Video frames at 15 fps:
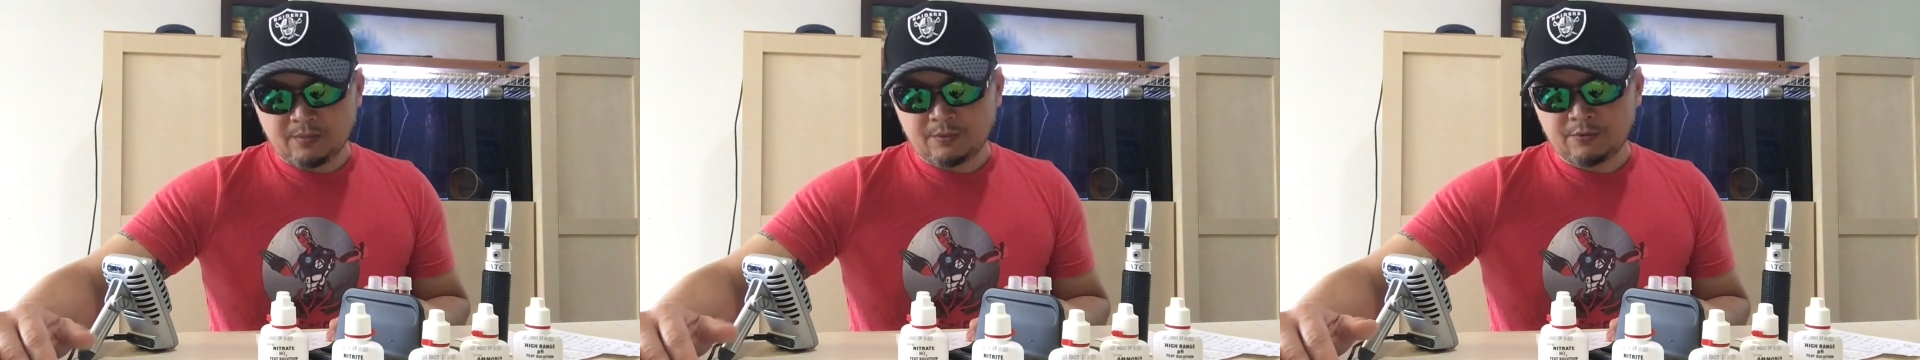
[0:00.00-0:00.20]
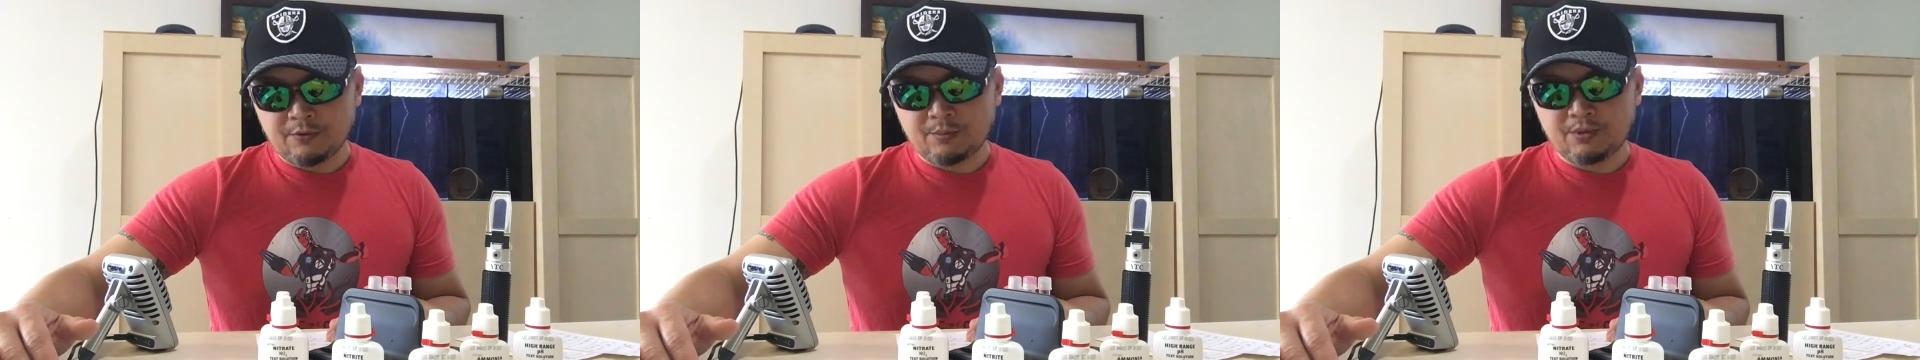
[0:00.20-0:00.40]

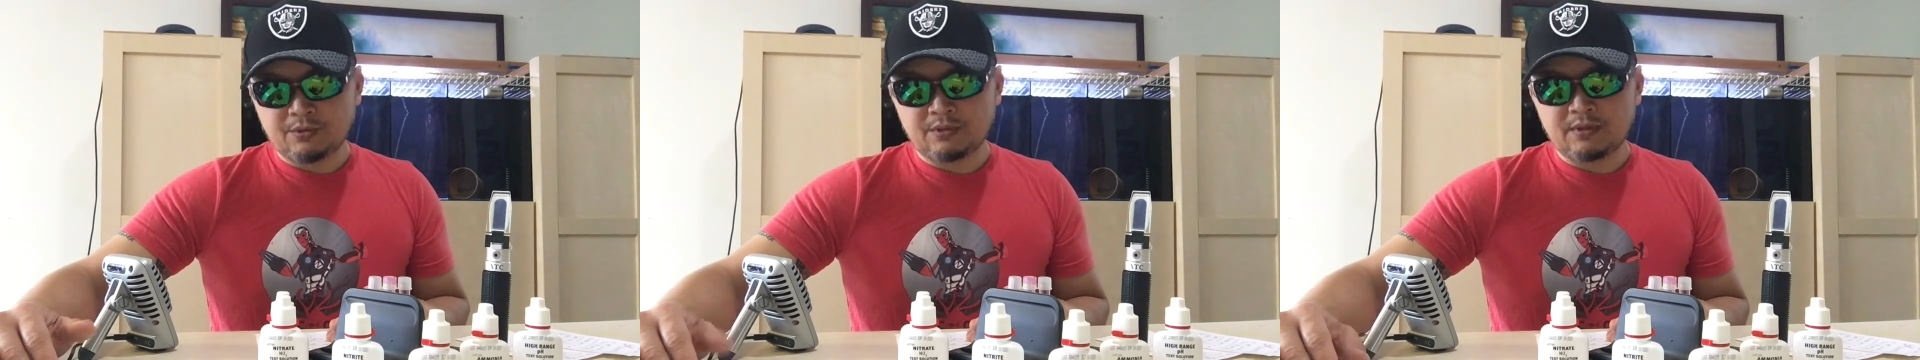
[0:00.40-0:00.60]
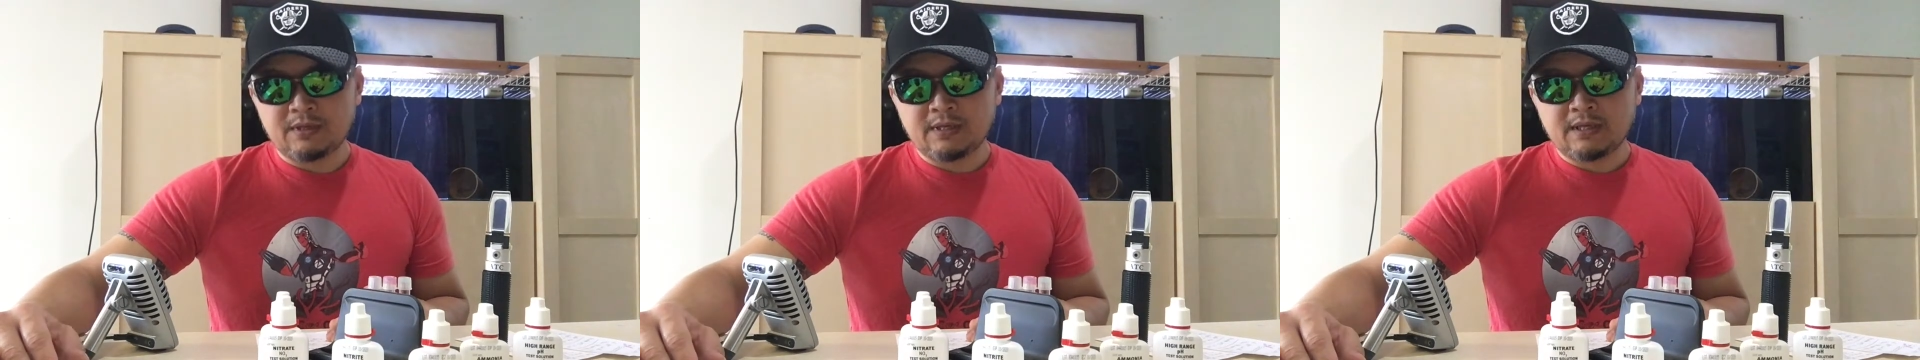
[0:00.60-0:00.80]

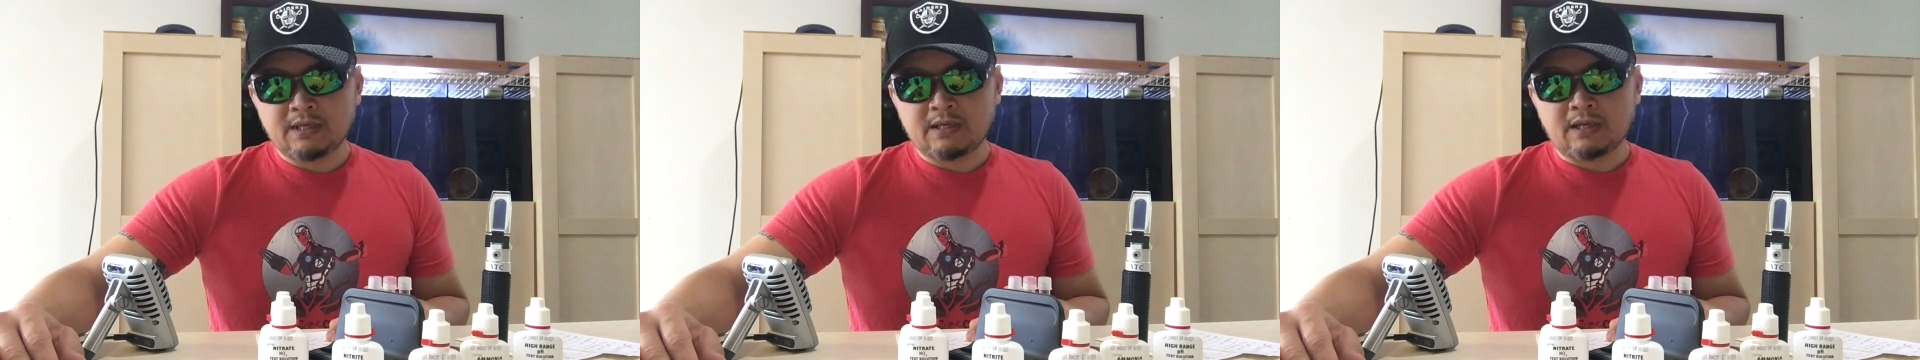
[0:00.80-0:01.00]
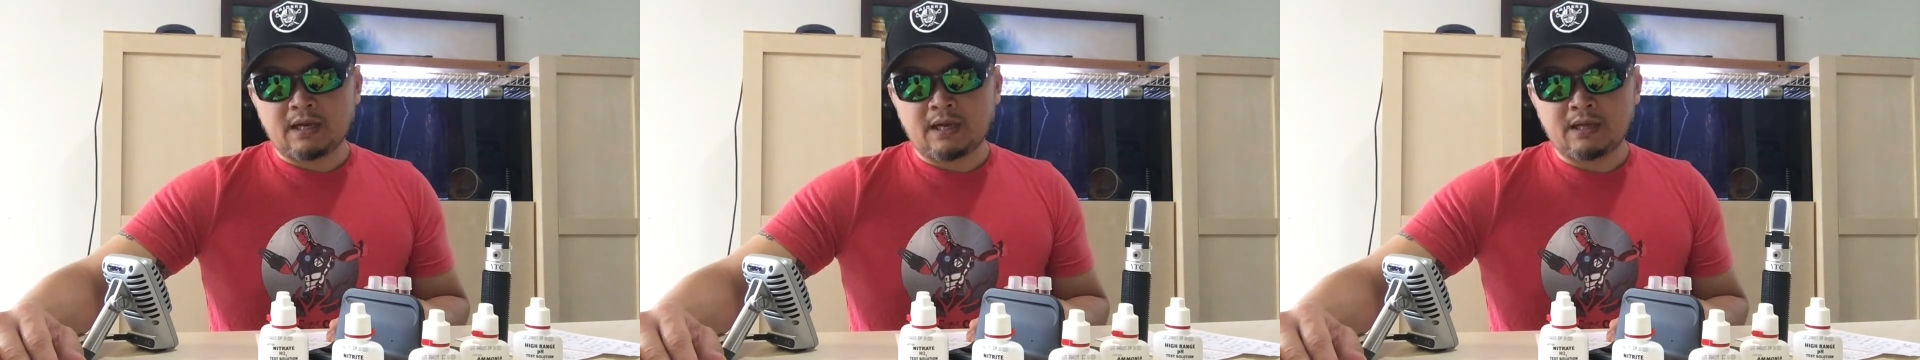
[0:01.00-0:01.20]

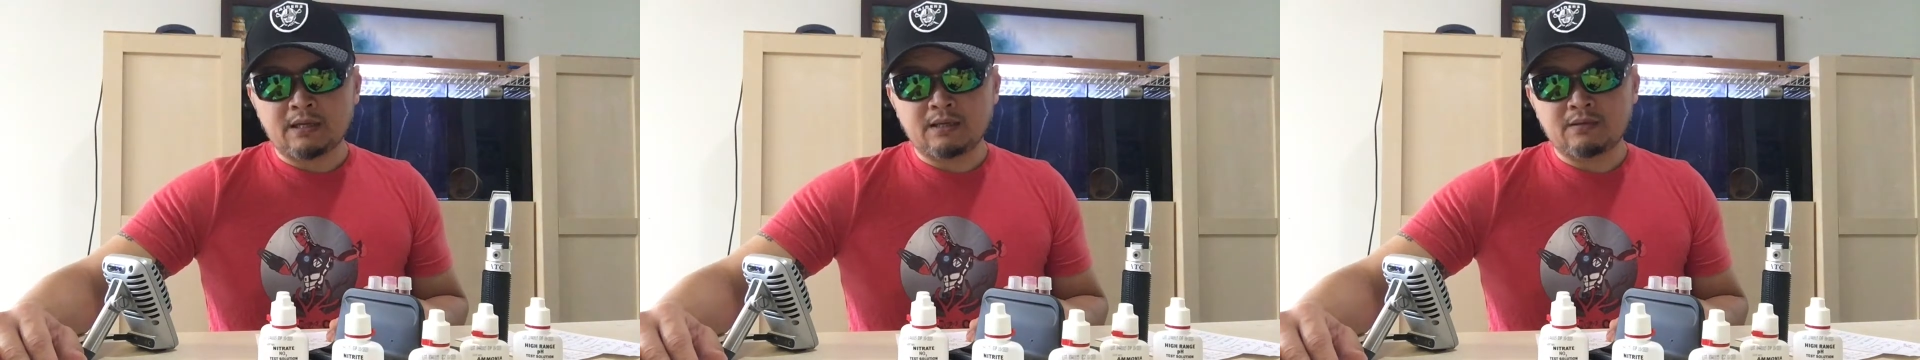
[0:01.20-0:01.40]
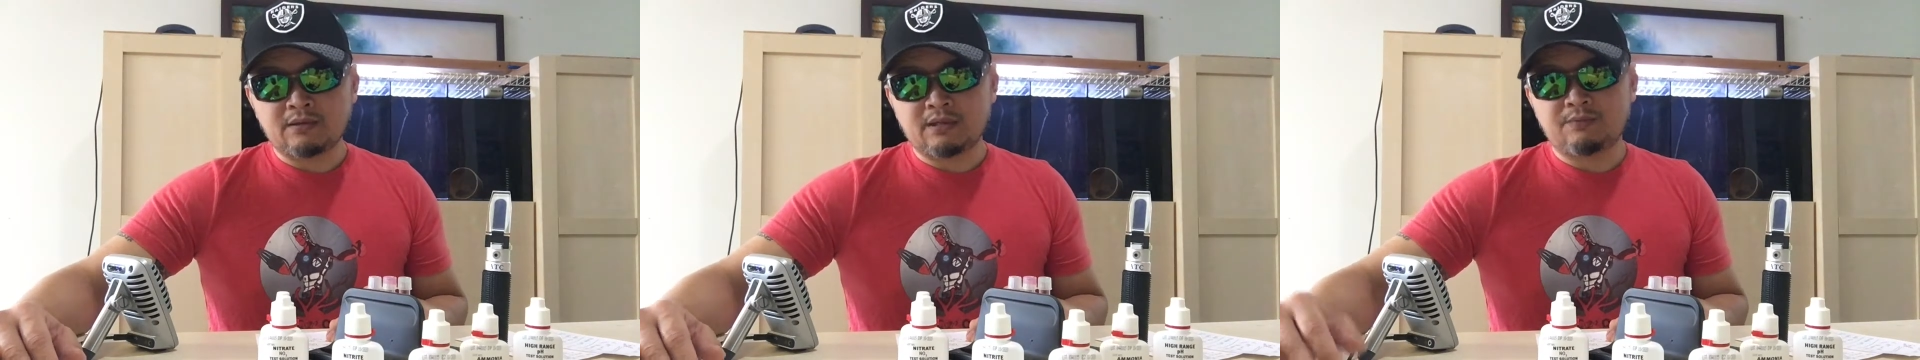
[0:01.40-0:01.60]

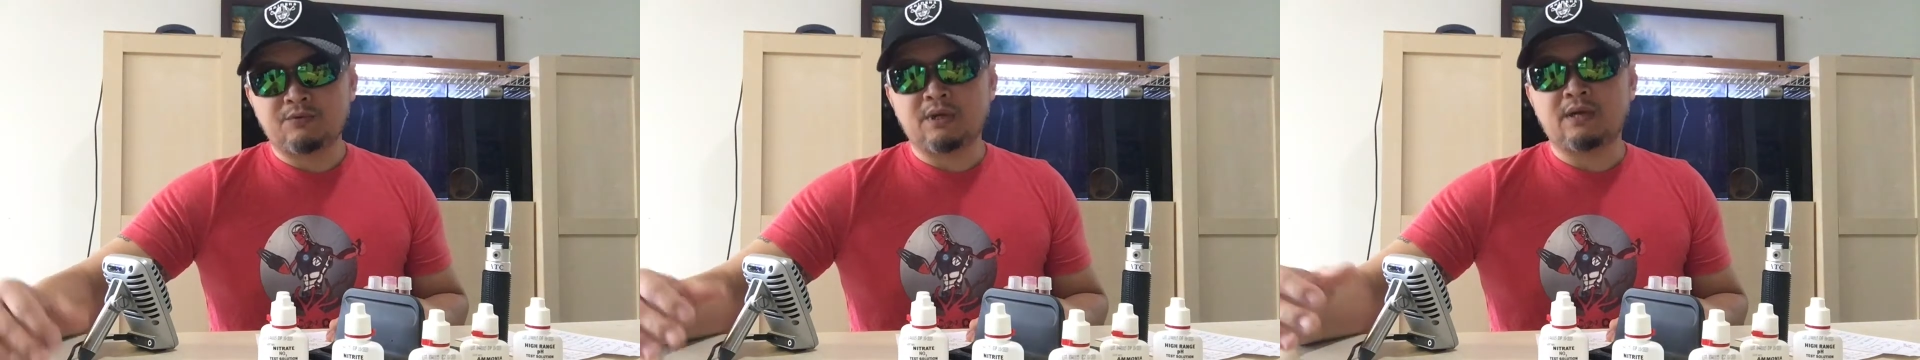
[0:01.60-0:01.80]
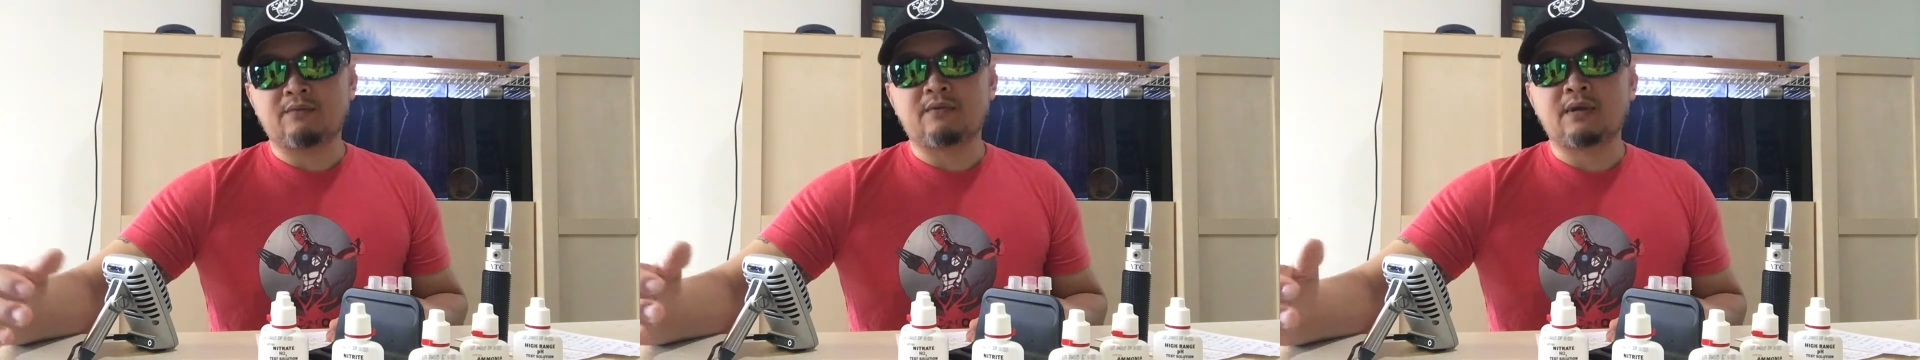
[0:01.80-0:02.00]
If
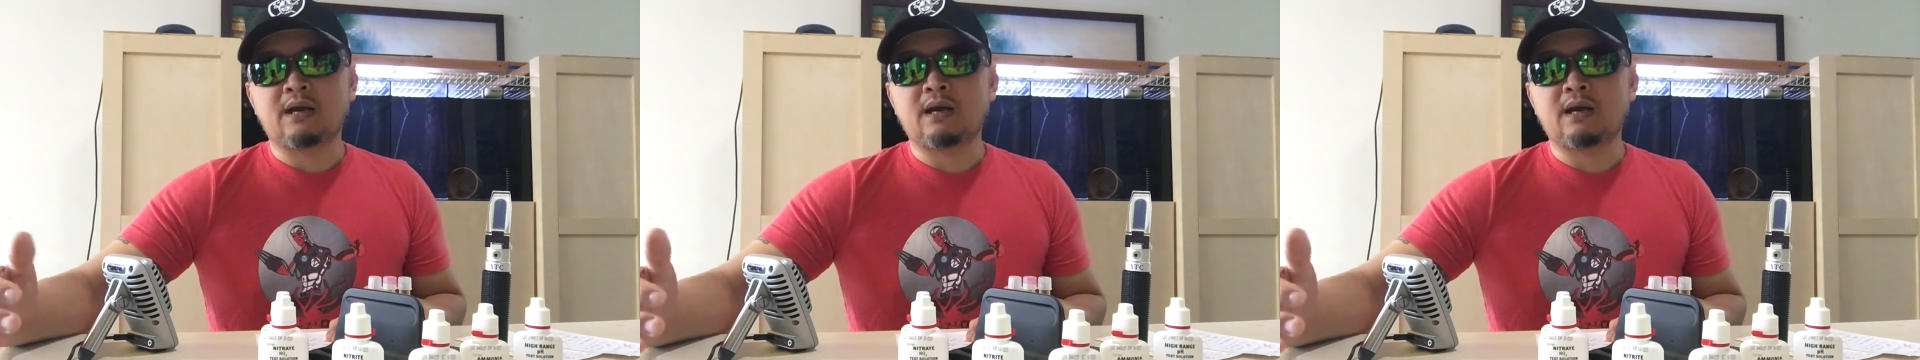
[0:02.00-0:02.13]
you have